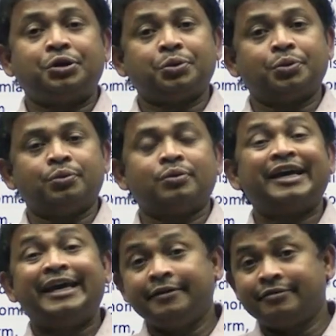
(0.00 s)
to
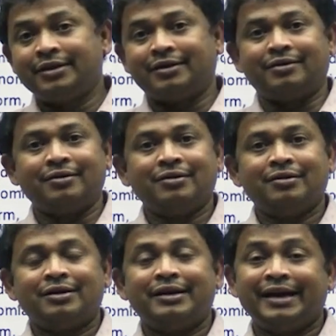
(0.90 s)
give the
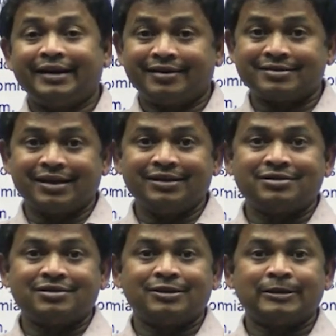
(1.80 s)
data science